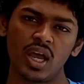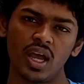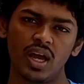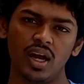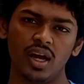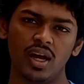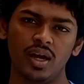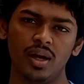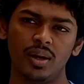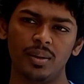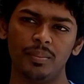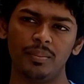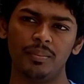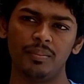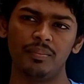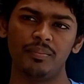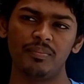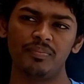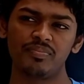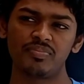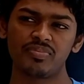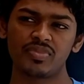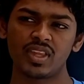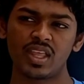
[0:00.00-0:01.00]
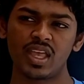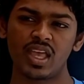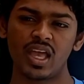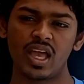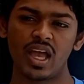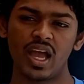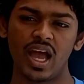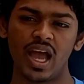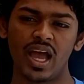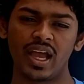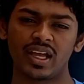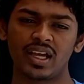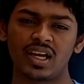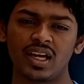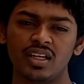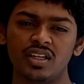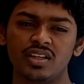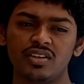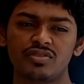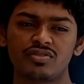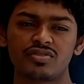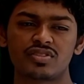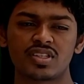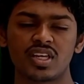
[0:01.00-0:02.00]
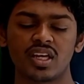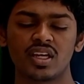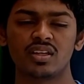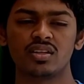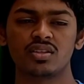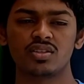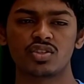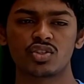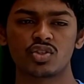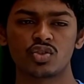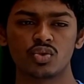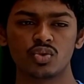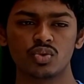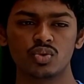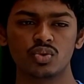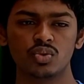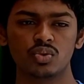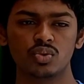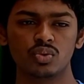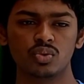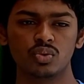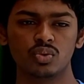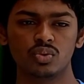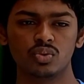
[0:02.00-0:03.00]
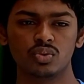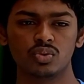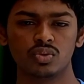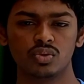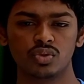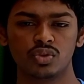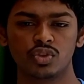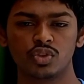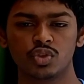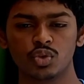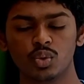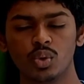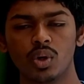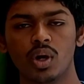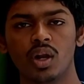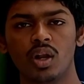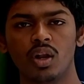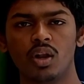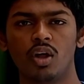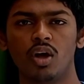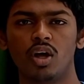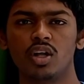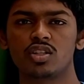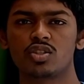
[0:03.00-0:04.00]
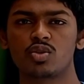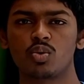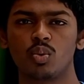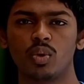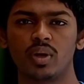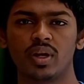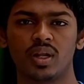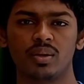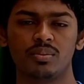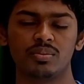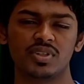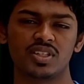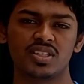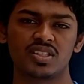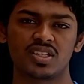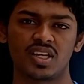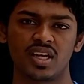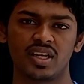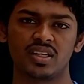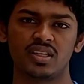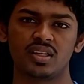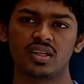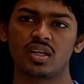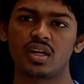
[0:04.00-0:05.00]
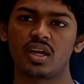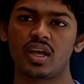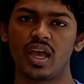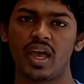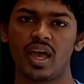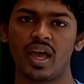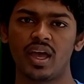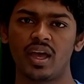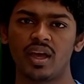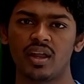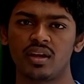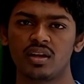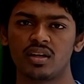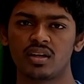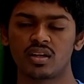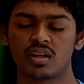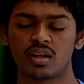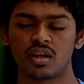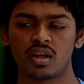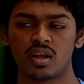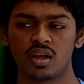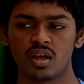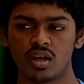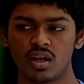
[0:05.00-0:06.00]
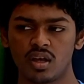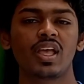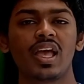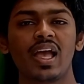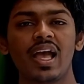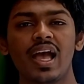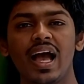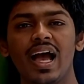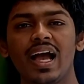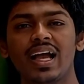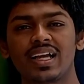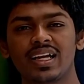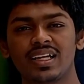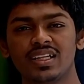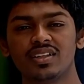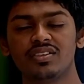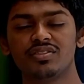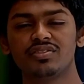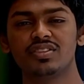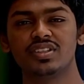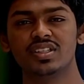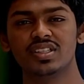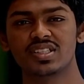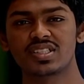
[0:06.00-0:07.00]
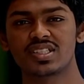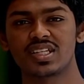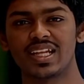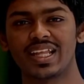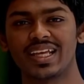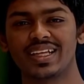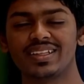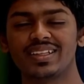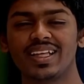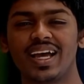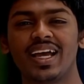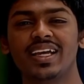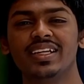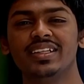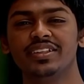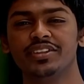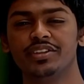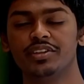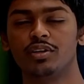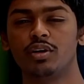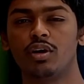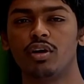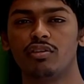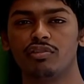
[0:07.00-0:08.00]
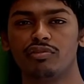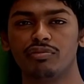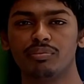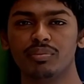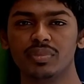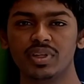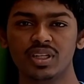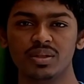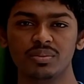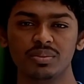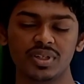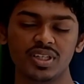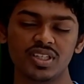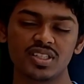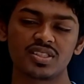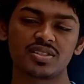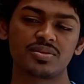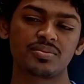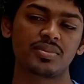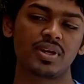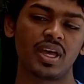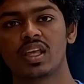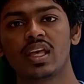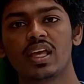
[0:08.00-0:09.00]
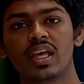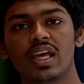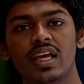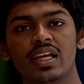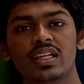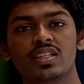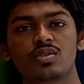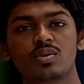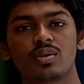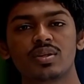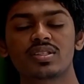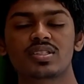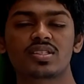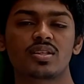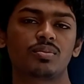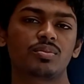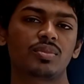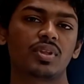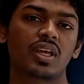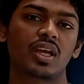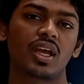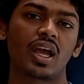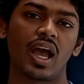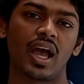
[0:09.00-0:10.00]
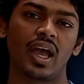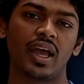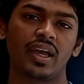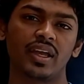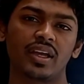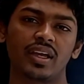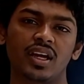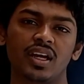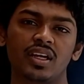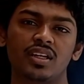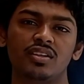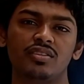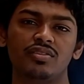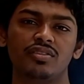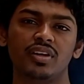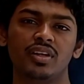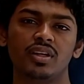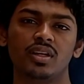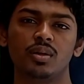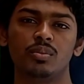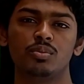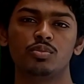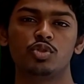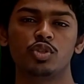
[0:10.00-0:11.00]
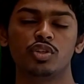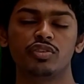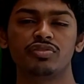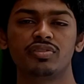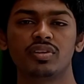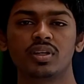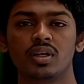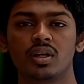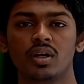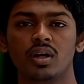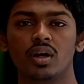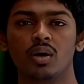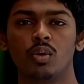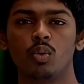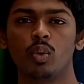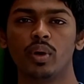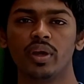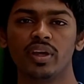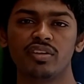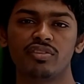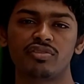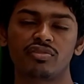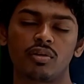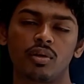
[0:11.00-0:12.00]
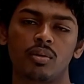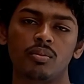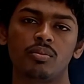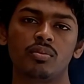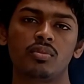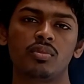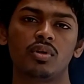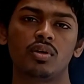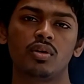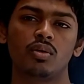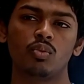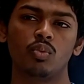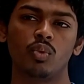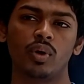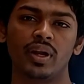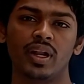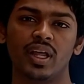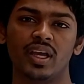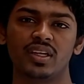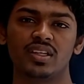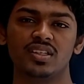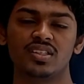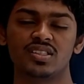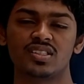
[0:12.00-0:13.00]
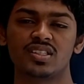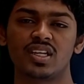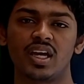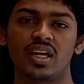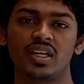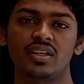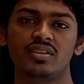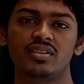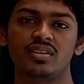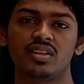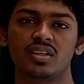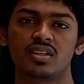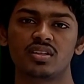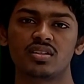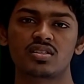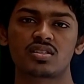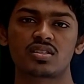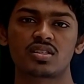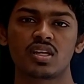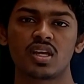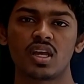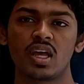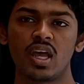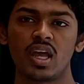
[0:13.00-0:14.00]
I kind of tend to do a lot when I'm designing, and I kind of dislike the idea of minimalism. It's always something I kind of end up drifting away from when I design things.